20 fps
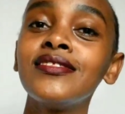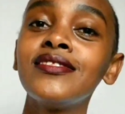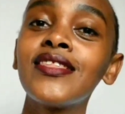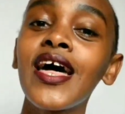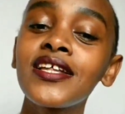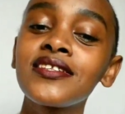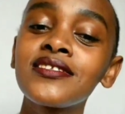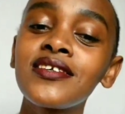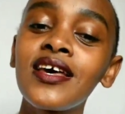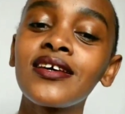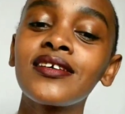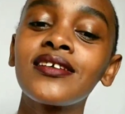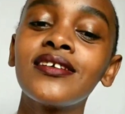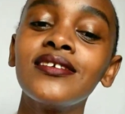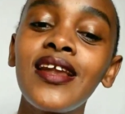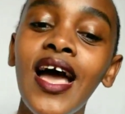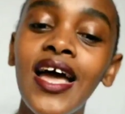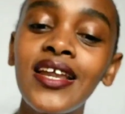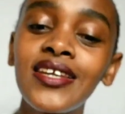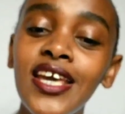That's
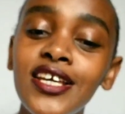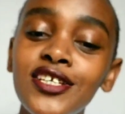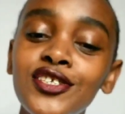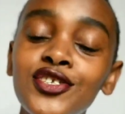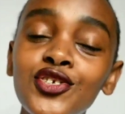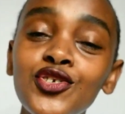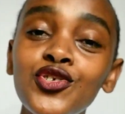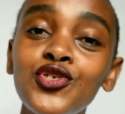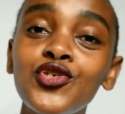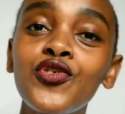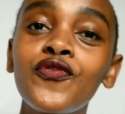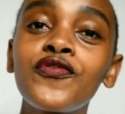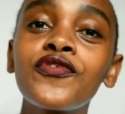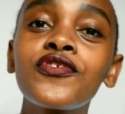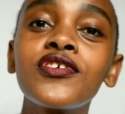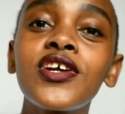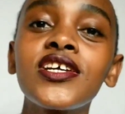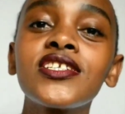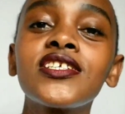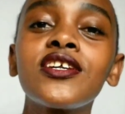an excuse
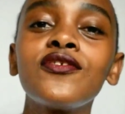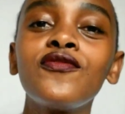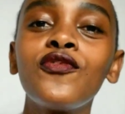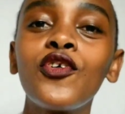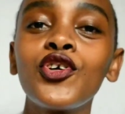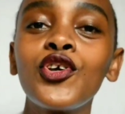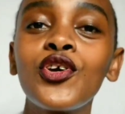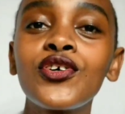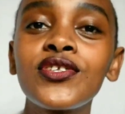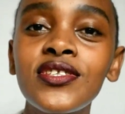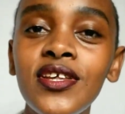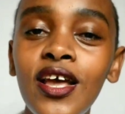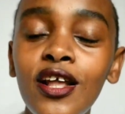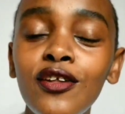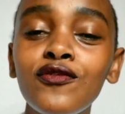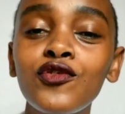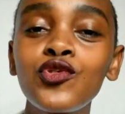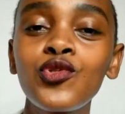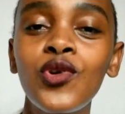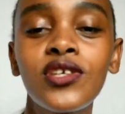you've created for yourself